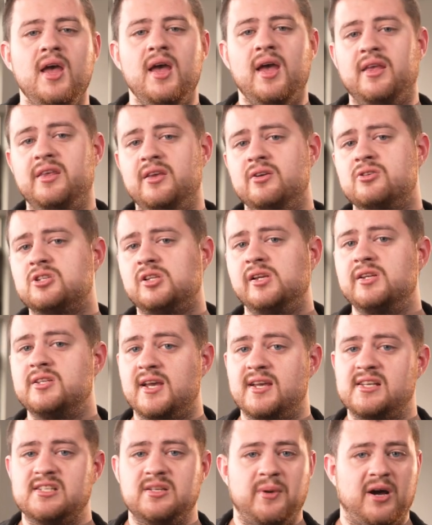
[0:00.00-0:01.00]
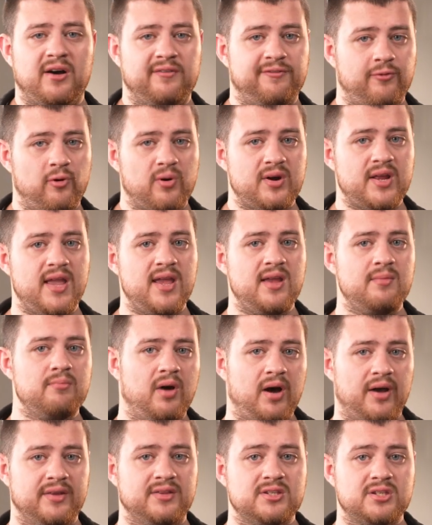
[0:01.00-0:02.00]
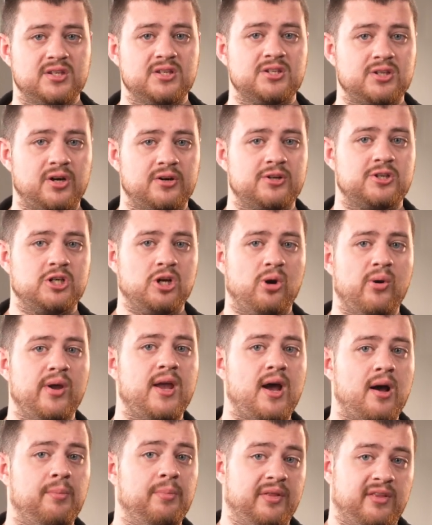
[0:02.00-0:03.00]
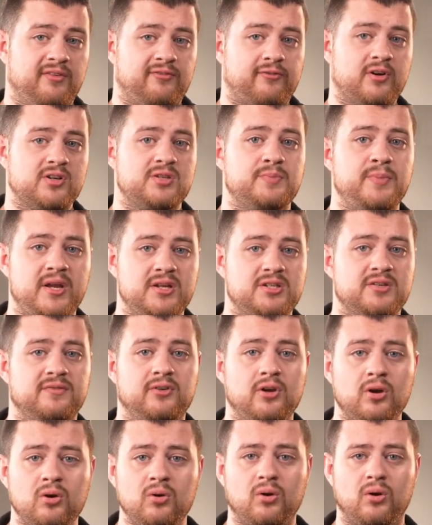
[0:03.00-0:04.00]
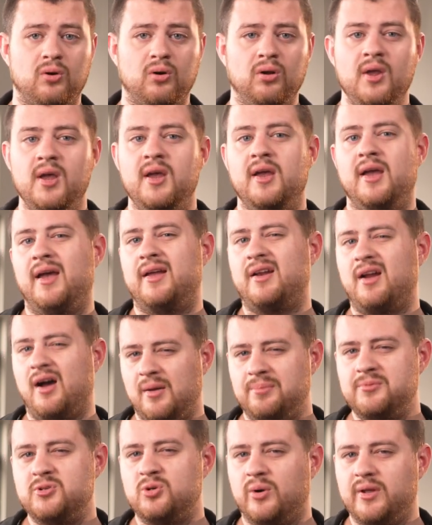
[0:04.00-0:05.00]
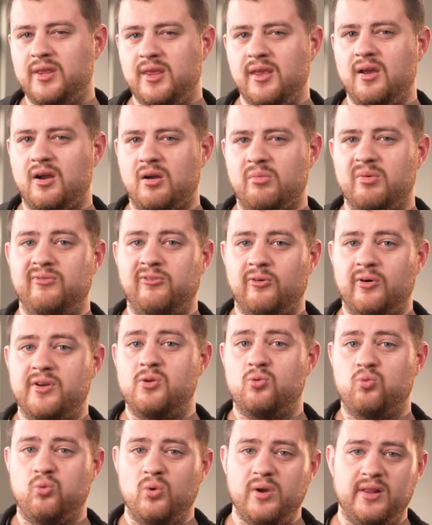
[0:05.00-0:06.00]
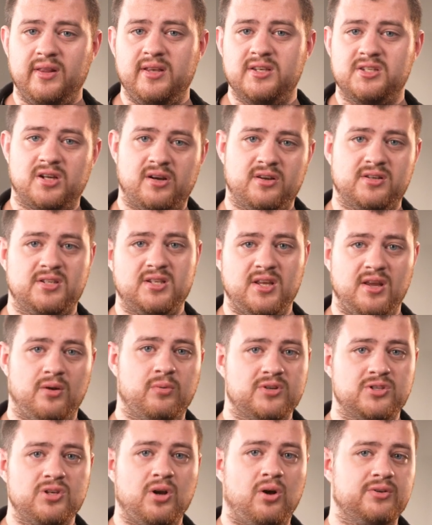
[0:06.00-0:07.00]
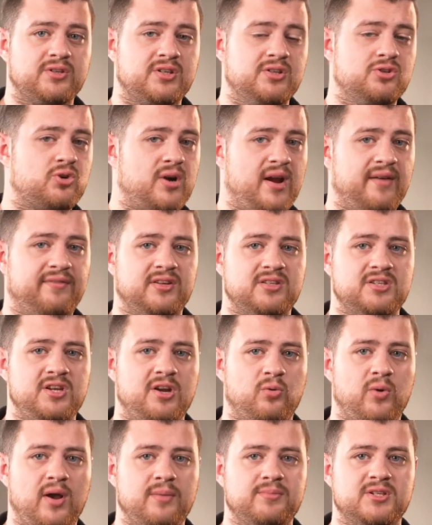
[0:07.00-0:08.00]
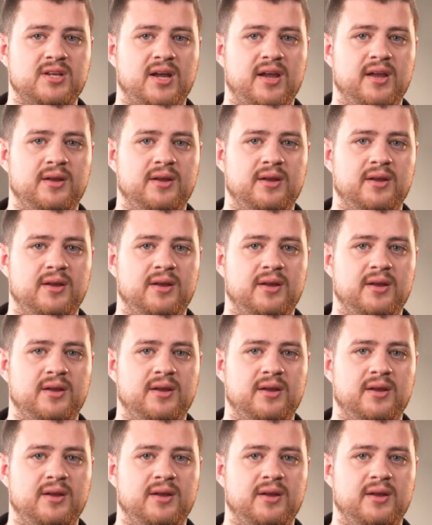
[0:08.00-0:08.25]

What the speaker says: It usually takes about 4 to 8 months to start showing up on the first page of Google, and up to a year before you really start seeing results and traffic to your website.